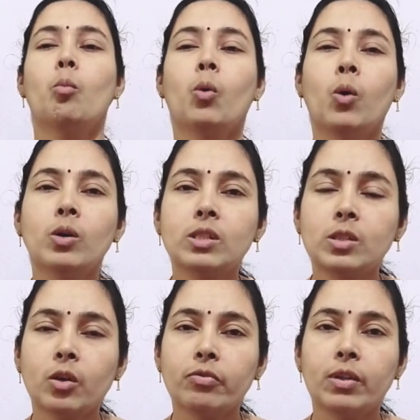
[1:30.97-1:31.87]

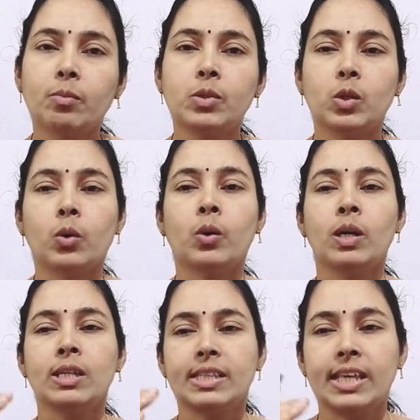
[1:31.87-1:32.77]
Most of them show
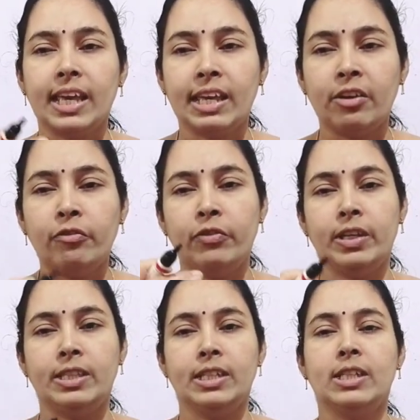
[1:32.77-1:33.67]
same
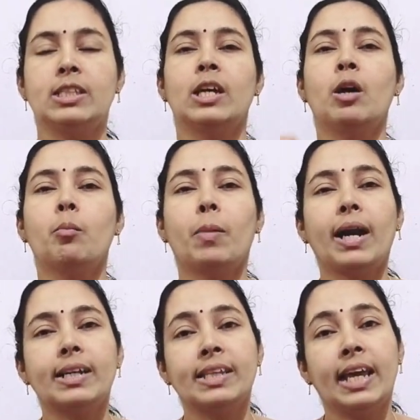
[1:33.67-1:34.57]
features,
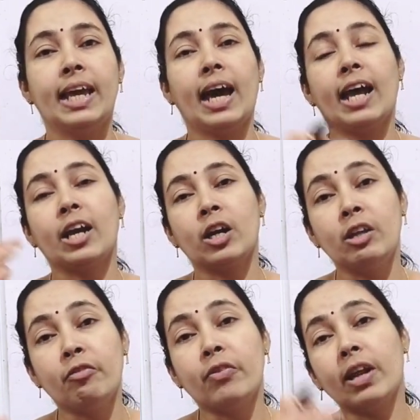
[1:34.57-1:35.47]
but they are
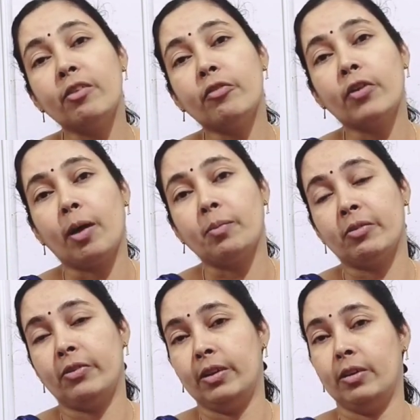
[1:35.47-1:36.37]
different from
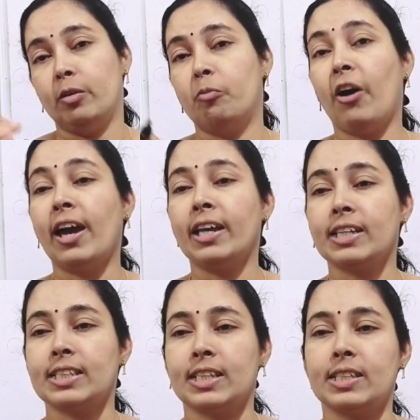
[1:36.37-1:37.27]
the
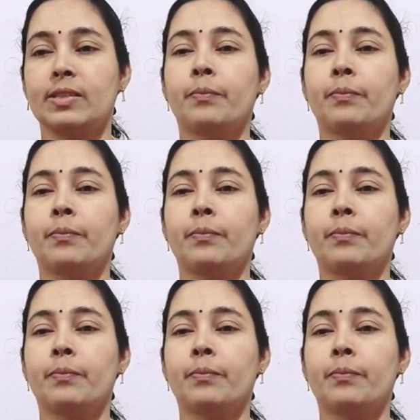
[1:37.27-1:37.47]
viruses.